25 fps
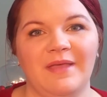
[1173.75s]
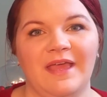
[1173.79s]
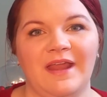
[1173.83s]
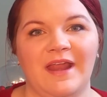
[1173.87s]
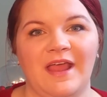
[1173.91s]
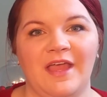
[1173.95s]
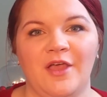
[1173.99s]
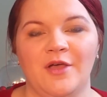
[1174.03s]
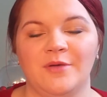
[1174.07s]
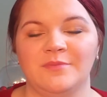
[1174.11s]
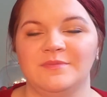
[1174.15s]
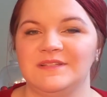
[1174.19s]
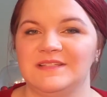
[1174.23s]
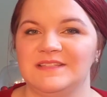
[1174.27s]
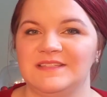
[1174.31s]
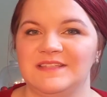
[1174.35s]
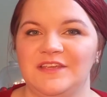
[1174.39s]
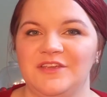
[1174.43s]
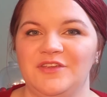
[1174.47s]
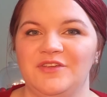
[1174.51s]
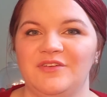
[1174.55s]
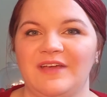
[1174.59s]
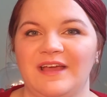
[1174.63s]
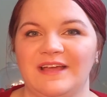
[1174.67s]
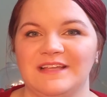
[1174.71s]
and I hope to see
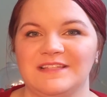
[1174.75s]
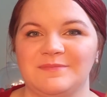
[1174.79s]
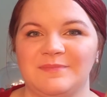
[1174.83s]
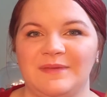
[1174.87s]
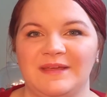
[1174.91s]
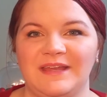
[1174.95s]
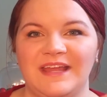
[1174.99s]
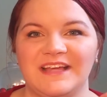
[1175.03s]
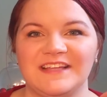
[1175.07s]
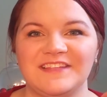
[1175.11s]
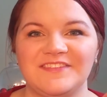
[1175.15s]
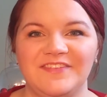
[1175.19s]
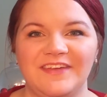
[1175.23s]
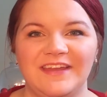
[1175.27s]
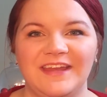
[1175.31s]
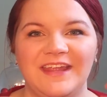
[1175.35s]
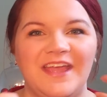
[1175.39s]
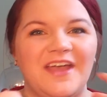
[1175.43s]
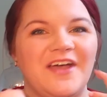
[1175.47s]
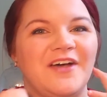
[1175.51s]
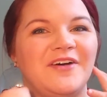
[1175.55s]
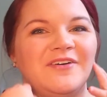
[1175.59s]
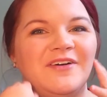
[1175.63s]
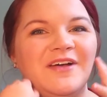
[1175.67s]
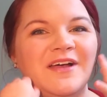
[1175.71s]
you guys in my next
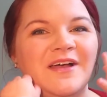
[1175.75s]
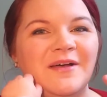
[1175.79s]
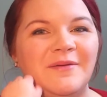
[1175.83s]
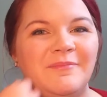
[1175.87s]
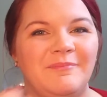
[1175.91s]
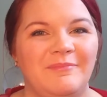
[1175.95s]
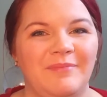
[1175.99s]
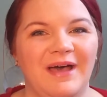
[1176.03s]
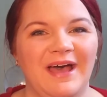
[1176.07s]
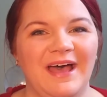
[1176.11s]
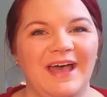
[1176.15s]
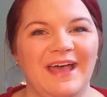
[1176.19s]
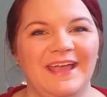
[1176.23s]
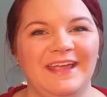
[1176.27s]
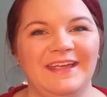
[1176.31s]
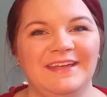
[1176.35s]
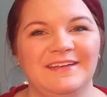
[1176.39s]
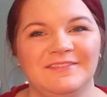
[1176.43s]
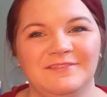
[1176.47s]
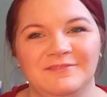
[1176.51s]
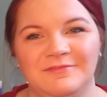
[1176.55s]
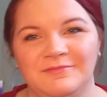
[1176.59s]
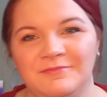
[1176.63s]
video. Bye!